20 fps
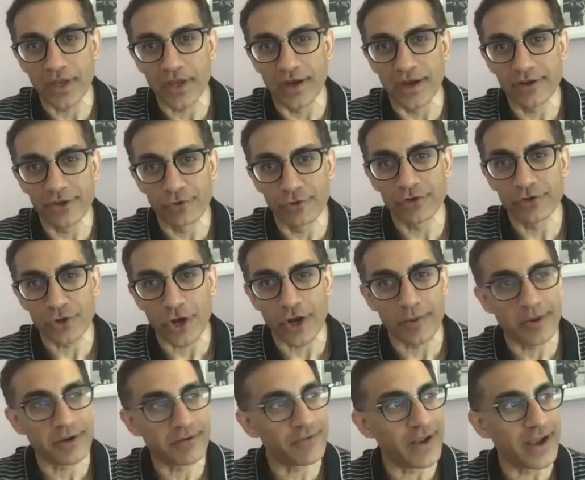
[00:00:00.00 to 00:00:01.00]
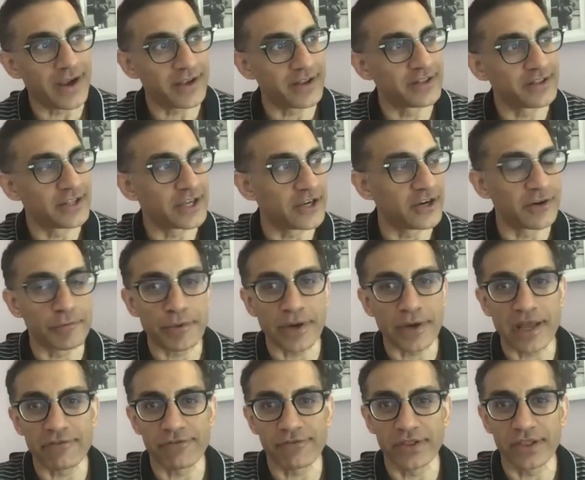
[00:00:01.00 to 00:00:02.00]
We talk about flattening the curve, but
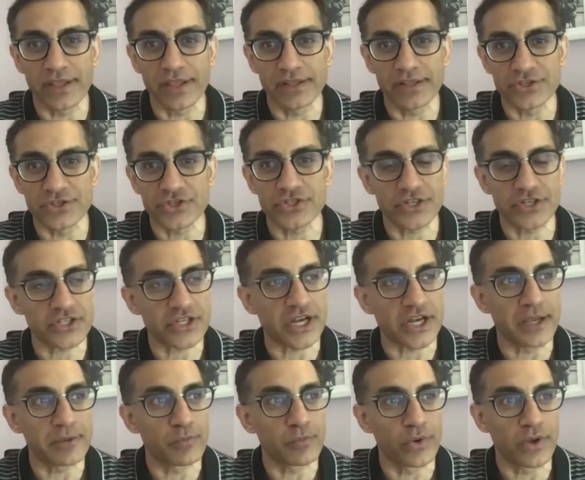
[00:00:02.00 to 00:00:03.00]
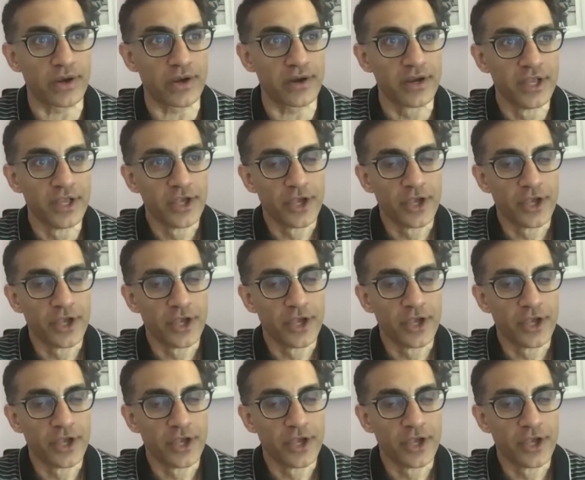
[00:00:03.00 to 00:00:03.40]
I feel like this is a time where,